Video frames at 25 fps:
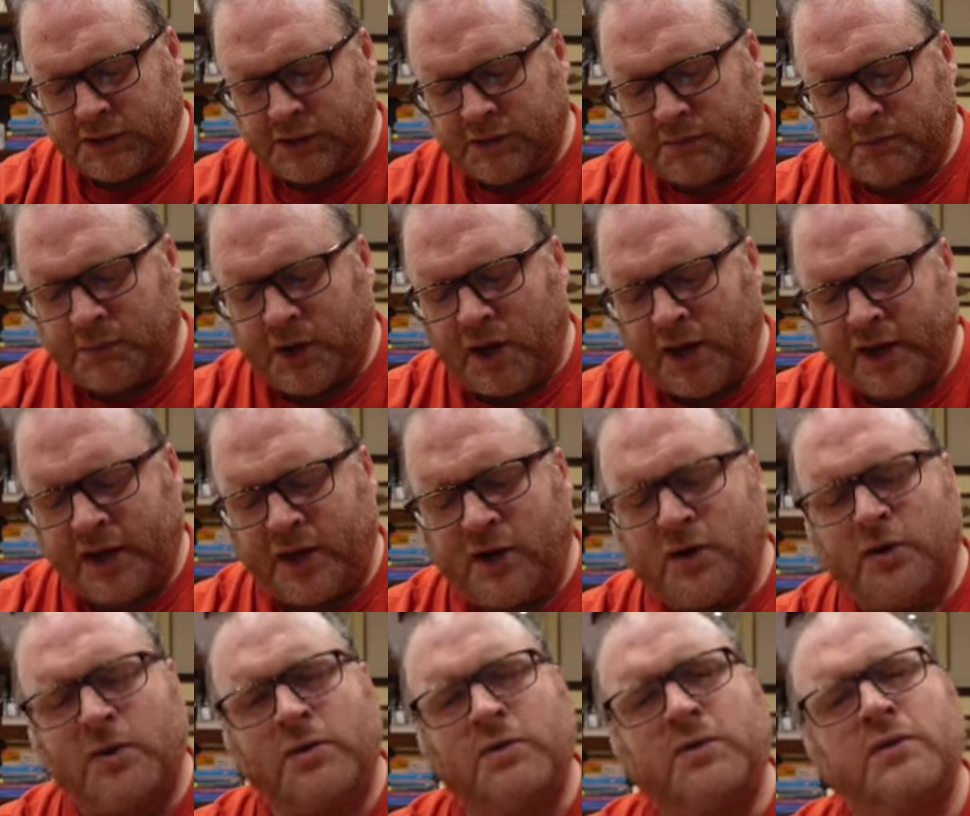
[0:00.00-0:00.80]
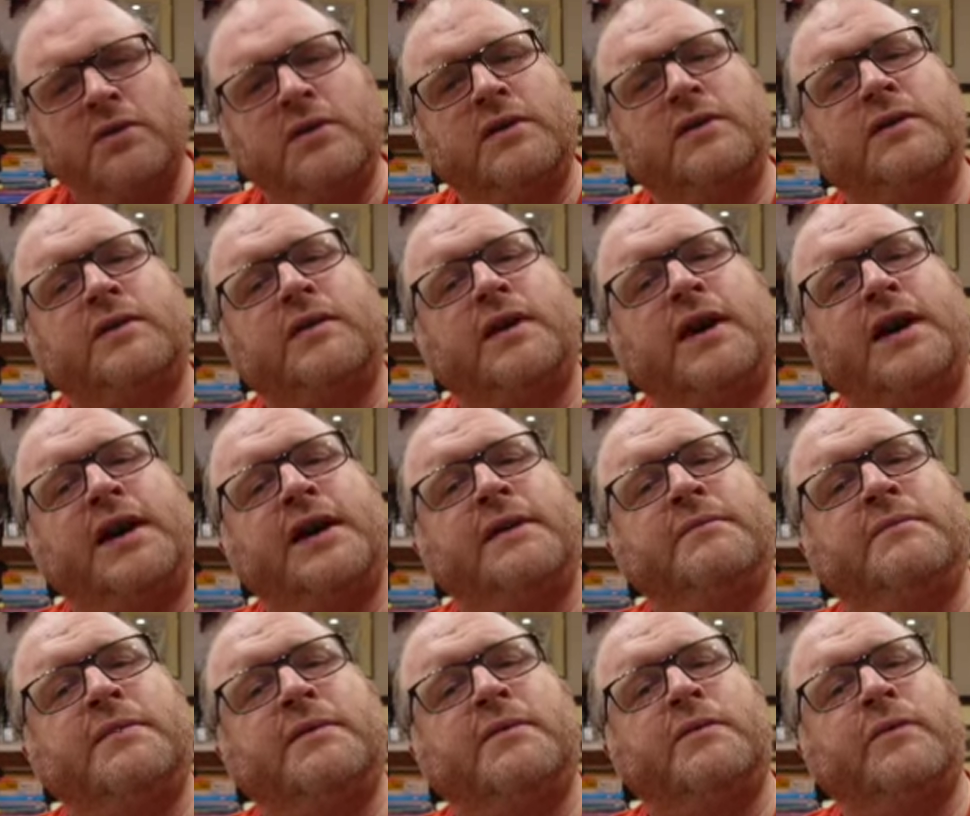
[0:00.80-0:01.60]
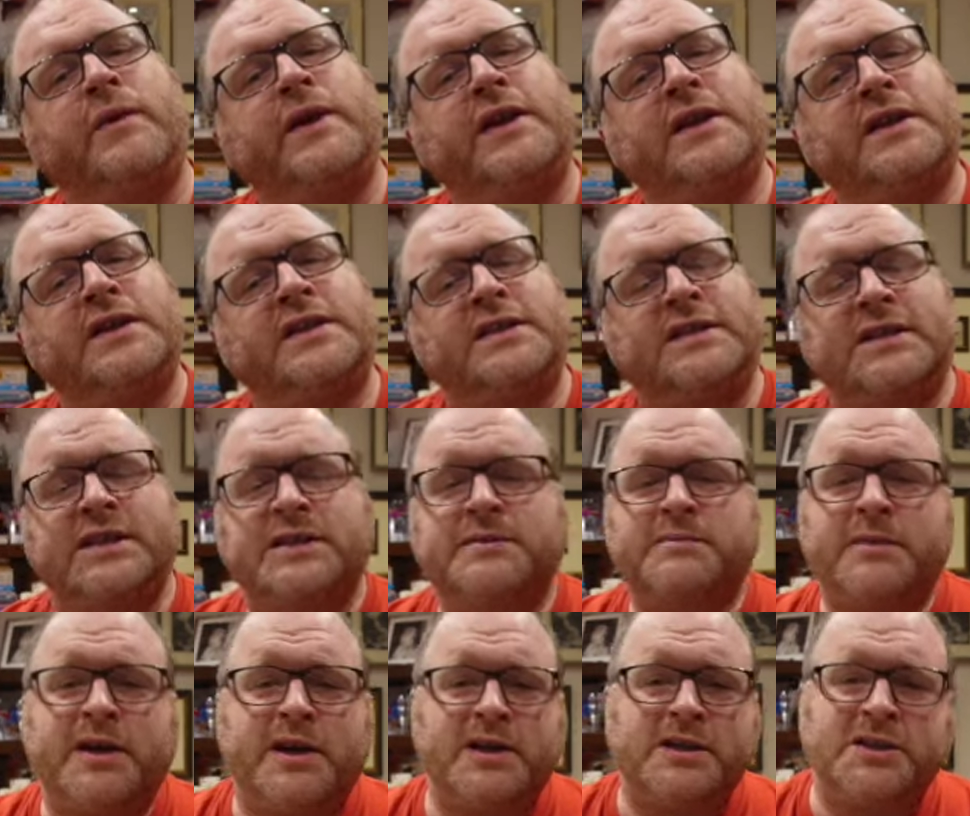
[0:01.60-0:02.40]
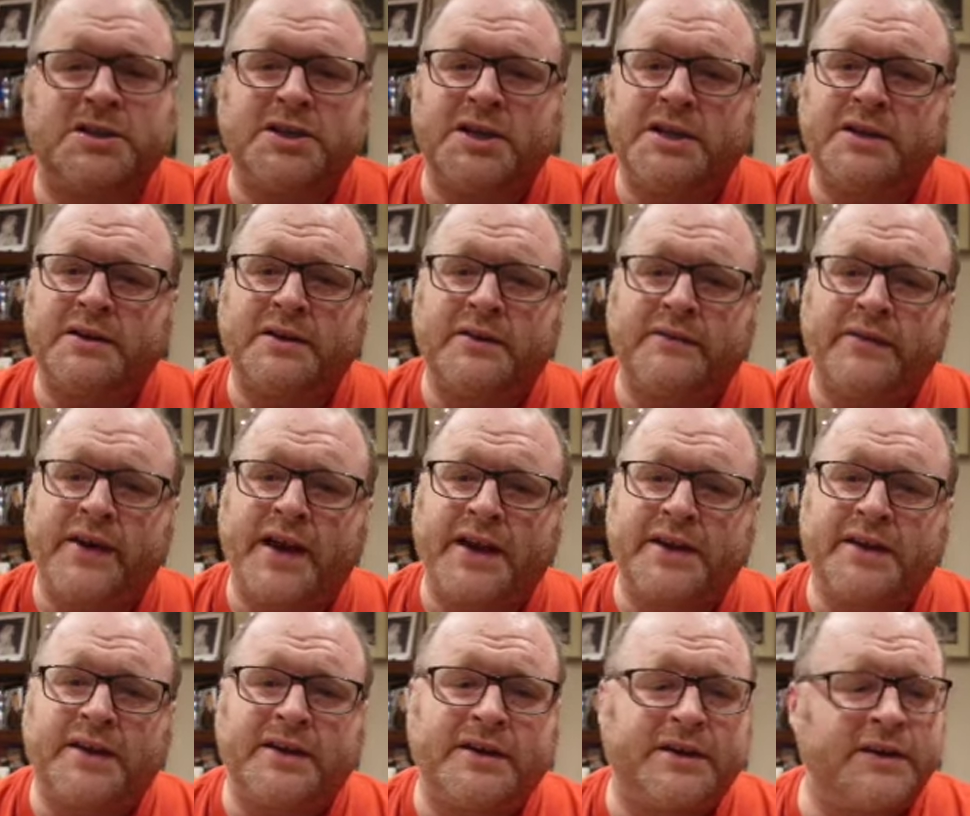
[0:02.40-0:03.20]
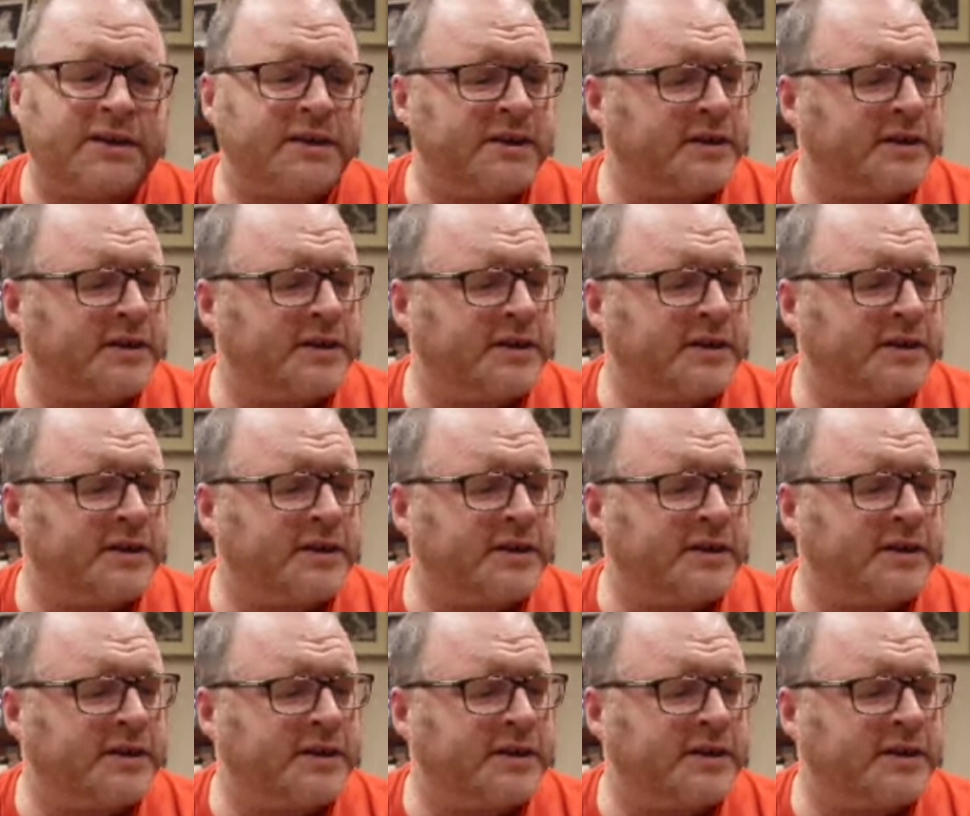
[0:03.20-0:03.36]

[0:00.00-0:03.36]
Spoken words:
Michael witnesses much in Havana,